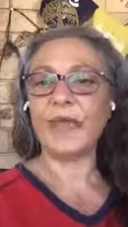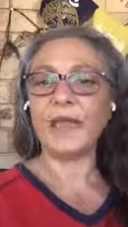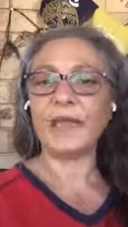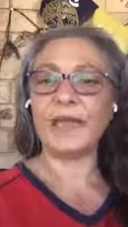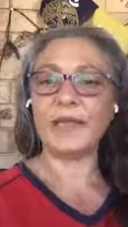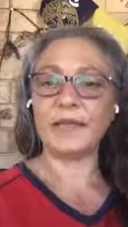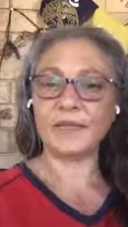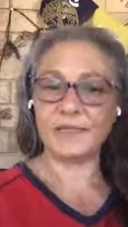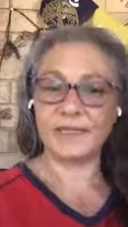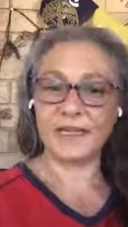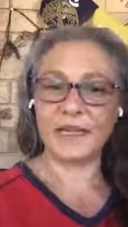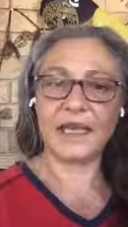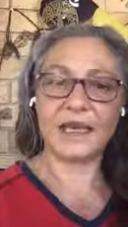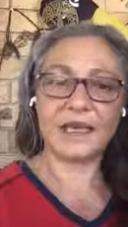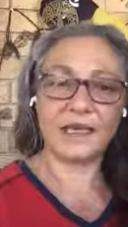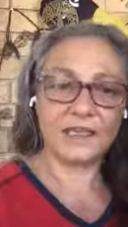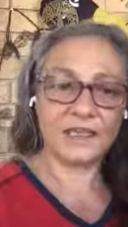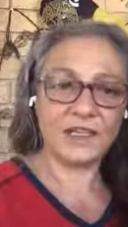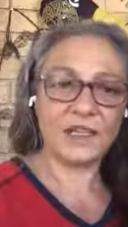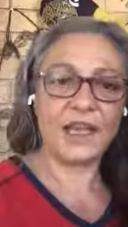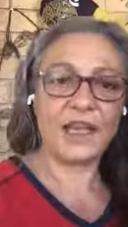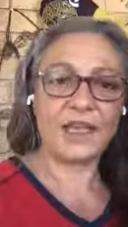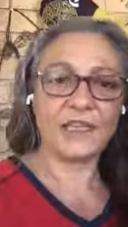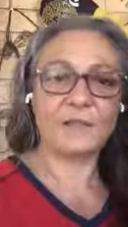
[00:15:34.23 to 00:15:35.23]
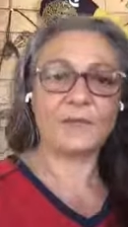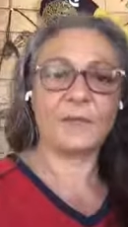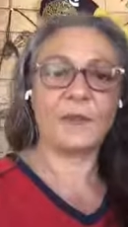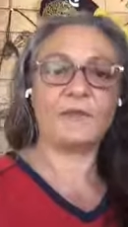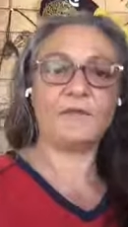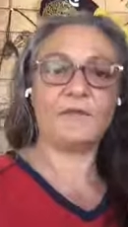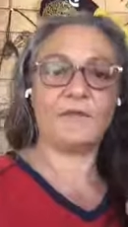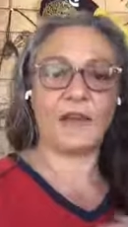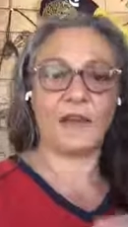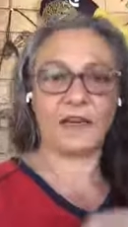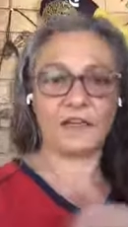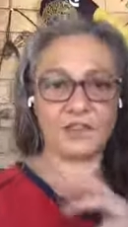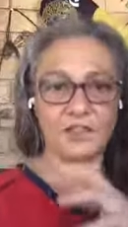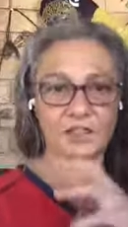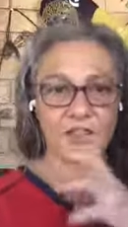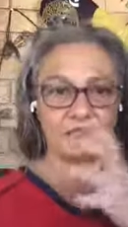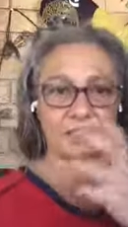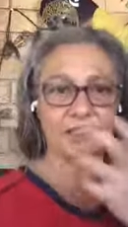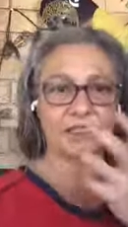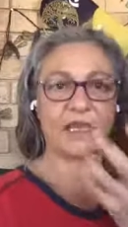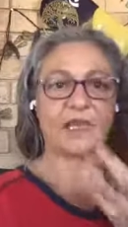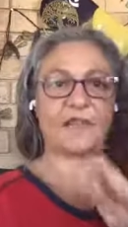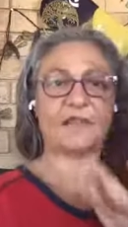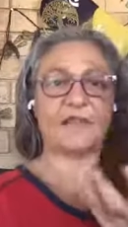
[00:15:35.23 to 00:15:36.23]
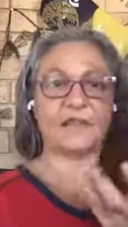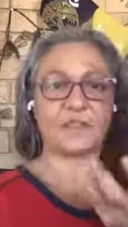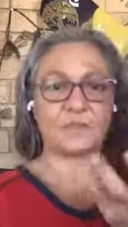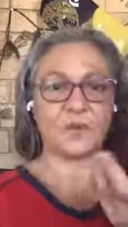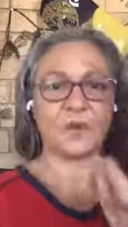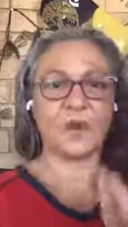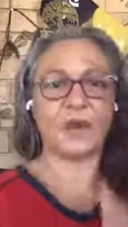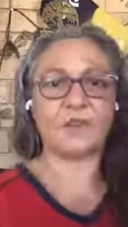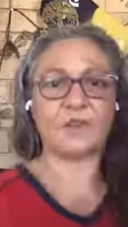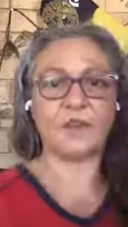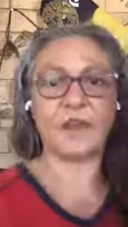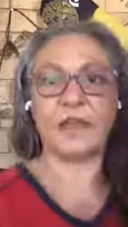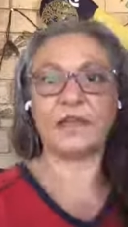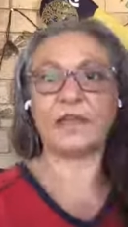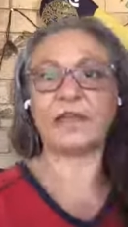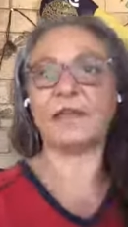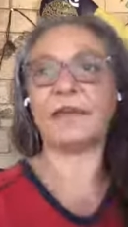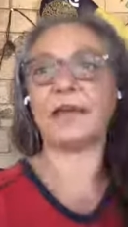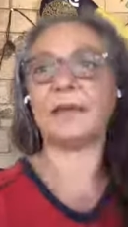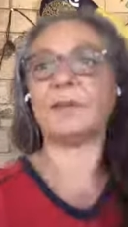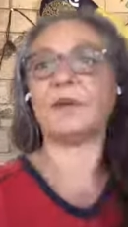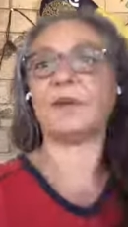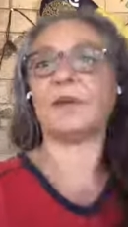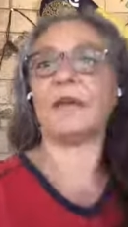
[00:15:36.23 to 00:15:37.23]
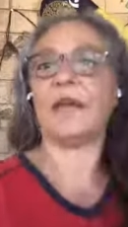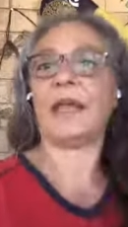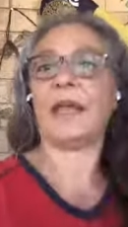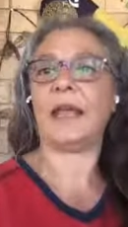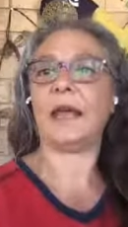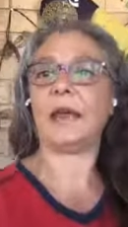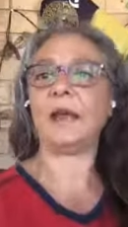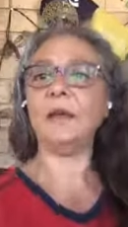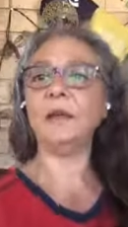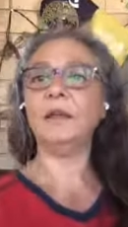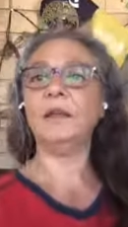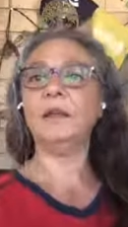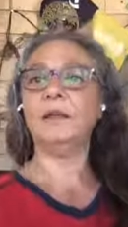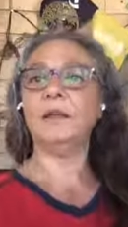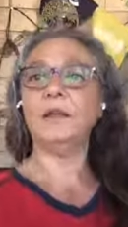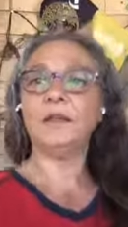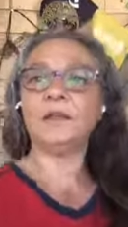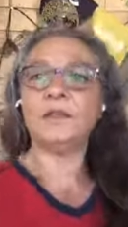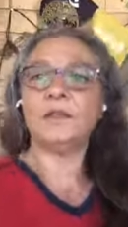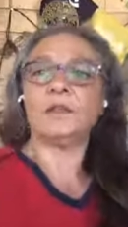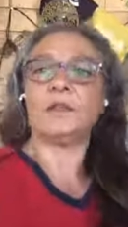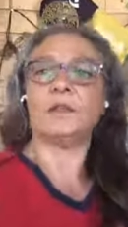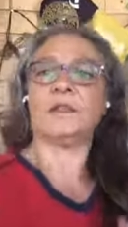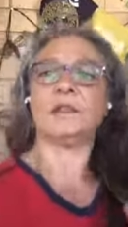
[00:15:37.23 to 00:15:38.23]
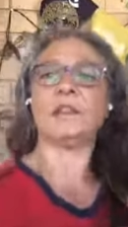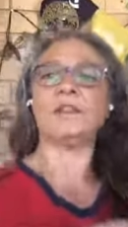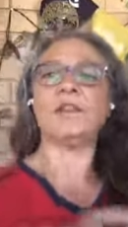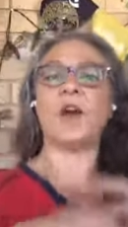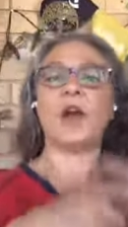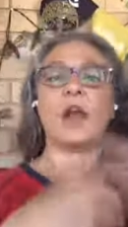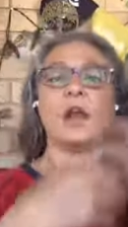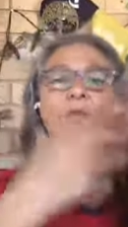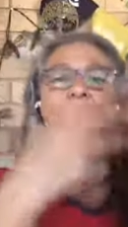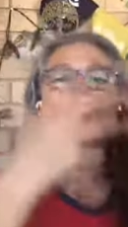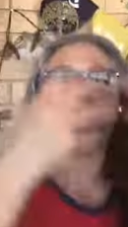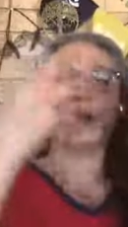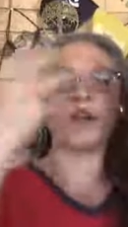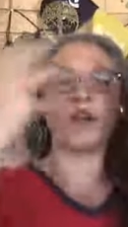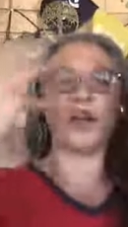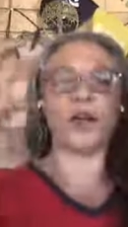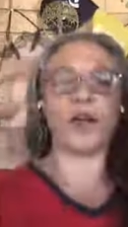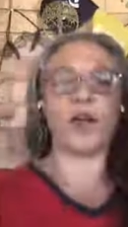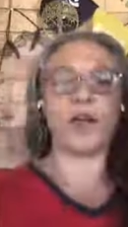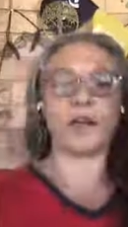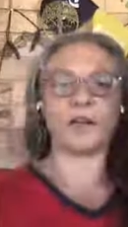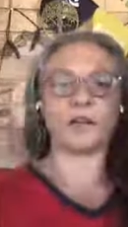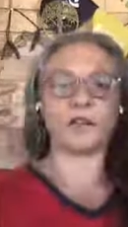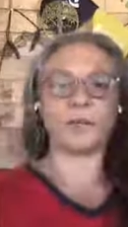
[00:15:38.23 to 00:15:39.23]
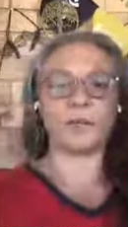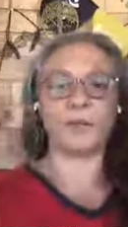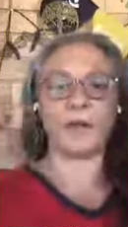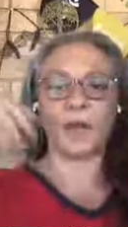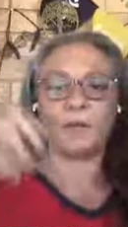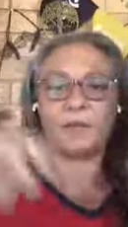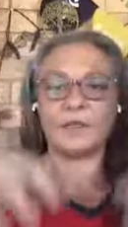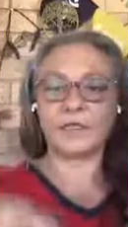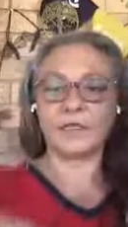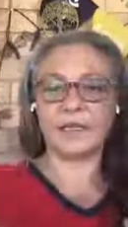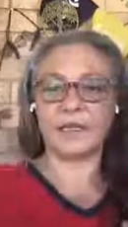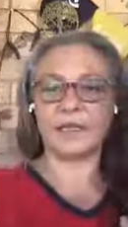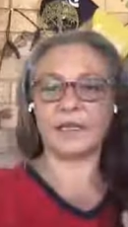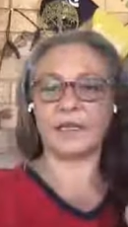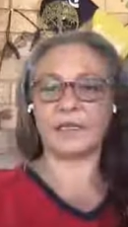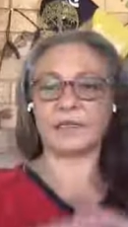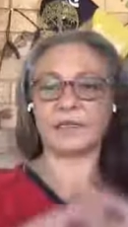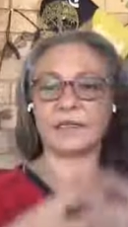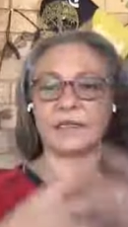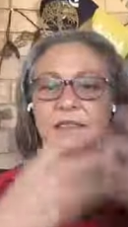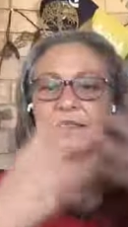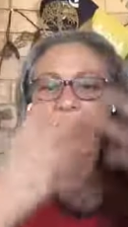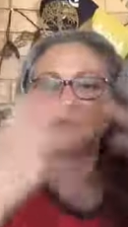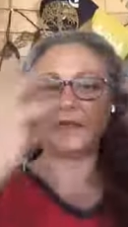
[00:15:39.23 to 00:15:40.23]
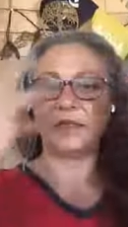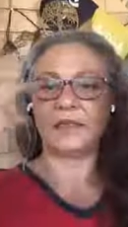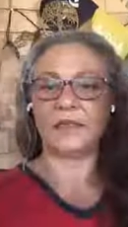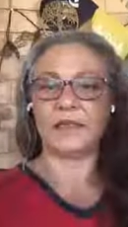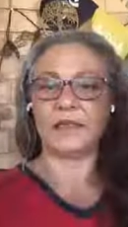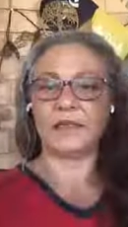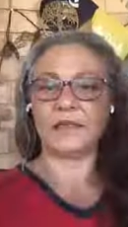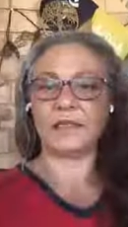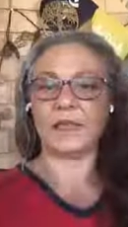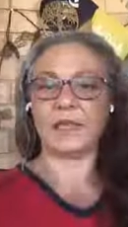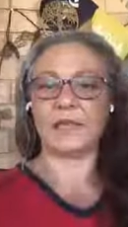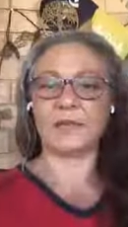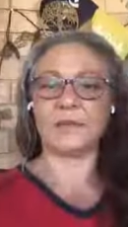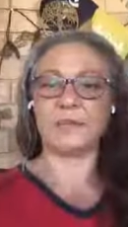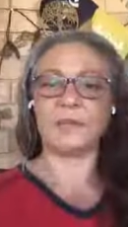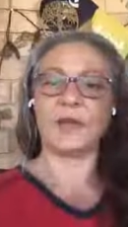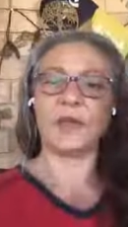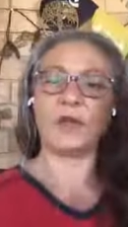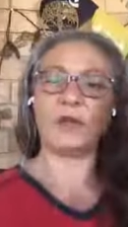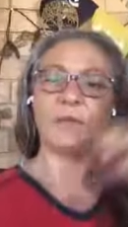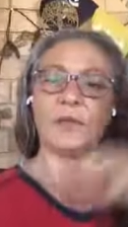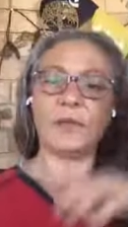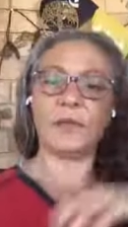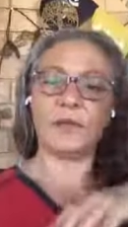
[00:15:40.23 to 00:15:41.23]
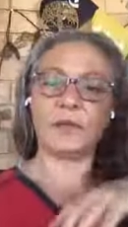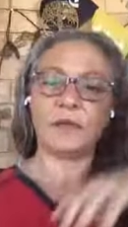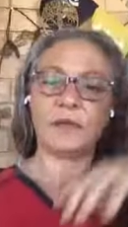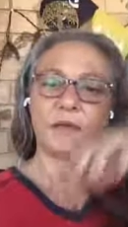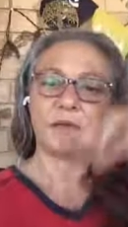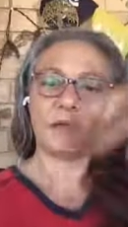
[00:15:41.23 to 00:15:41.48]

Yes, the energy has been flat. It's just, and that's why I've had to come on now. To, it's 919 at the moment. So let's take a moment.